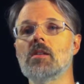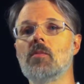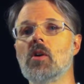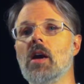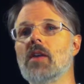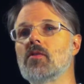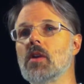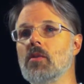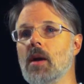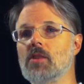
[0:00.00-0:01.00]
In the summer
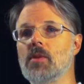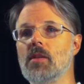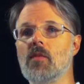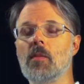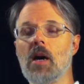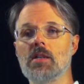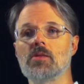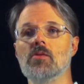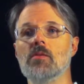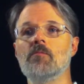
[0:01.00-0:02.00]
after I graduated from
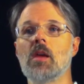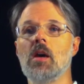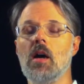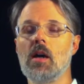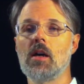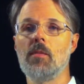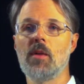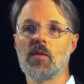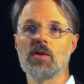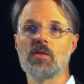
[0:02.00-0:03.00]
high school,
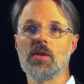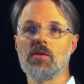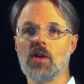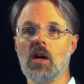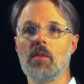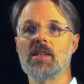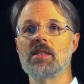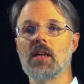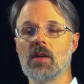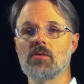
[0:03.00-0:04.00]
I got my first real
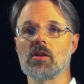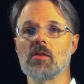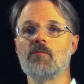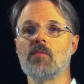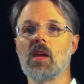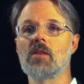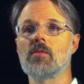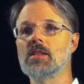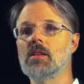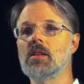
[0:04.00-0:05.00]
job as a counselor
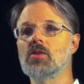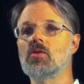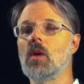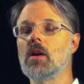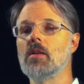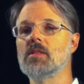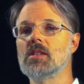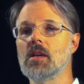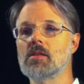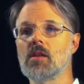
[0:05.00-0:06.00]
at a residential
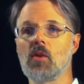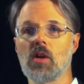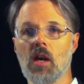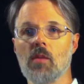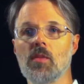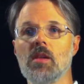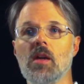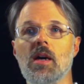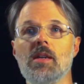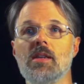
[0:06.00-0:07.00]
YMCA summer
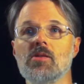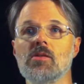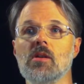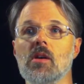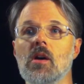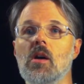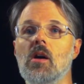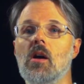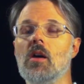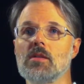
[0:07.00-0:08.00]
camp in the high desert
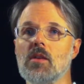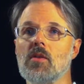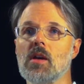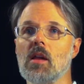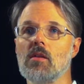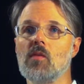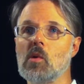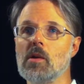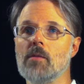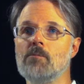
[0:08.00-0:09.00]
in Southern
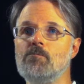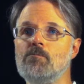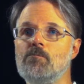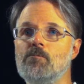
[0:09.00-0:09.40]
California.